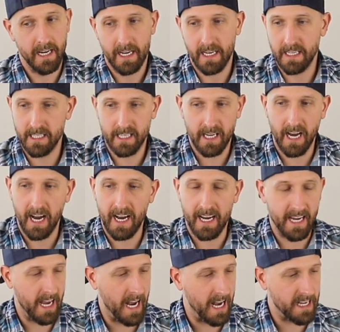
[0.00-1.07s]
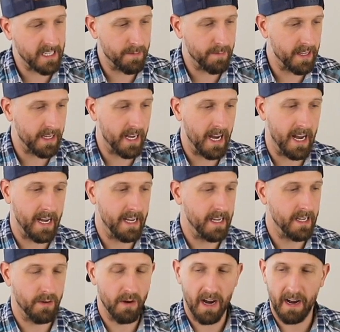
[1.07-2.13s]
He's the guy. He has to be the guy.
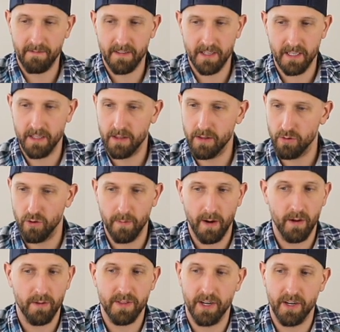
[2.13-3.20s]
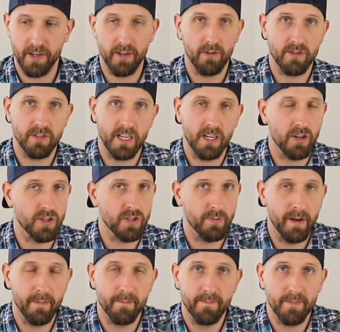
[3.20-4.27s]
You have to throw him out there, you know, sink or
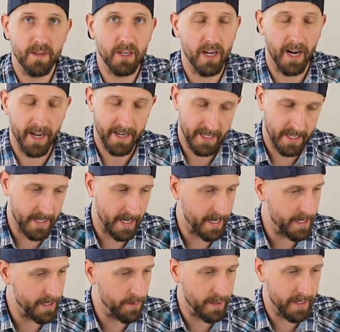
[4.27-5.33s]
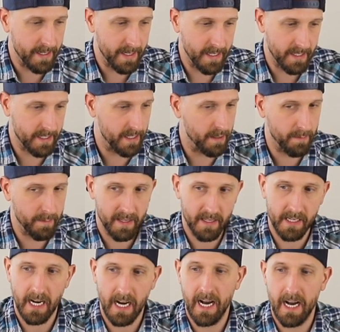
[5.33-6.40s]
swim. You got to do it. He's going to be the
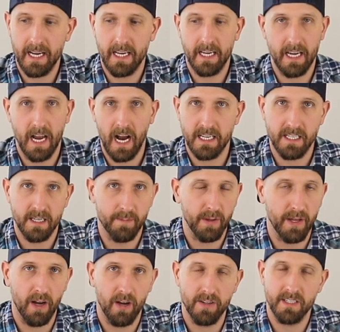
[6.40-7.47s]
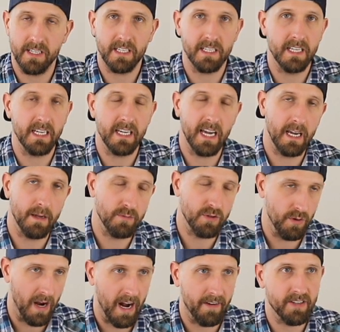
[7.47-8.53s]
guy. He has to play all 16 games. You
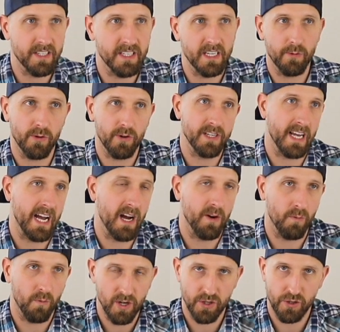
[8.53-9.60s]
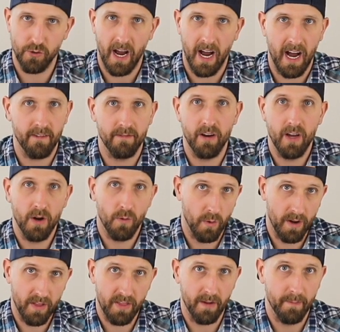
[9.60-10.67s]
have to see where he's at and what you have
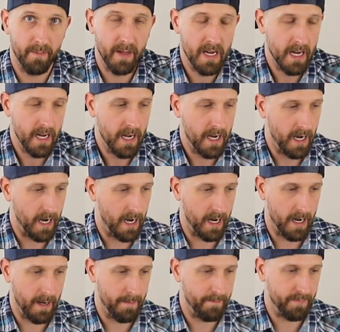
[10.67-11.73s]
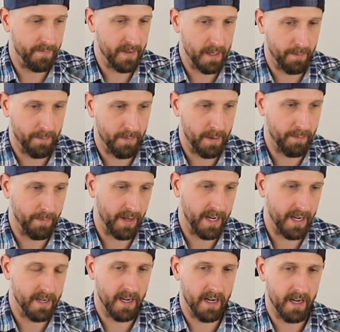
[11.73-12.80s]
with him. He played